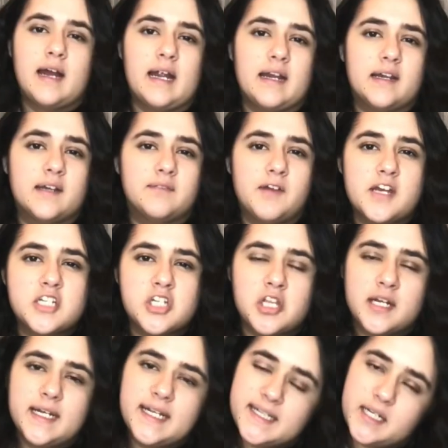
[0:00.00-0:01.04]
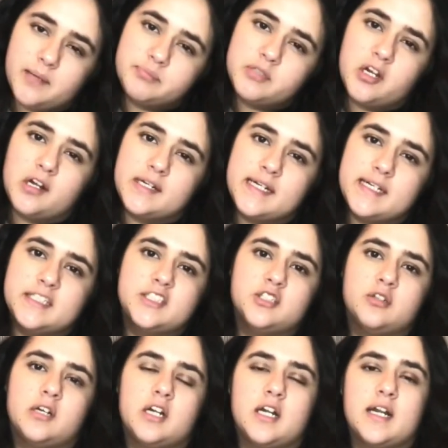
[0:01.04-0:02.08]
I eventually stopped talking to
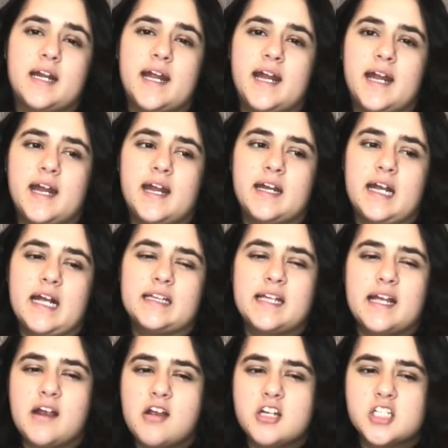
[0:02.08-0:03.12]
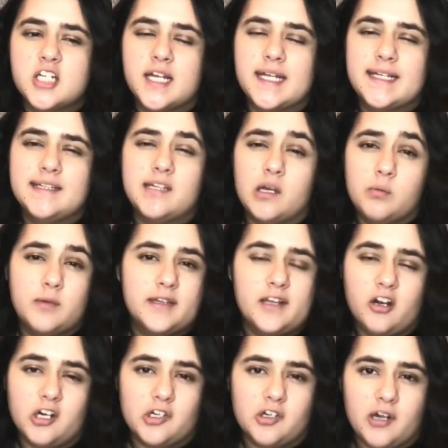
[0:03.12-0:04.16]
her and I think I was just done with
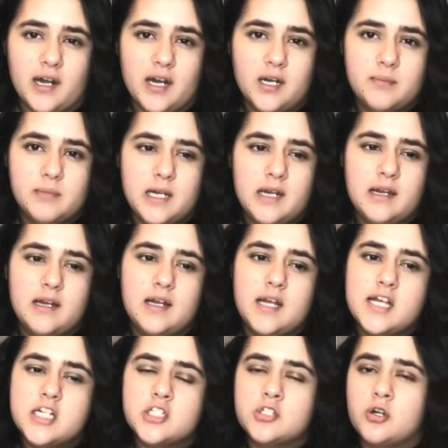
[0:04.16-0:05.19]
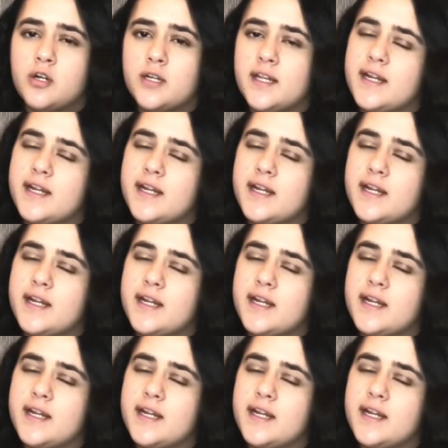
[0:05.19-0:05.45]
her crap. Shortly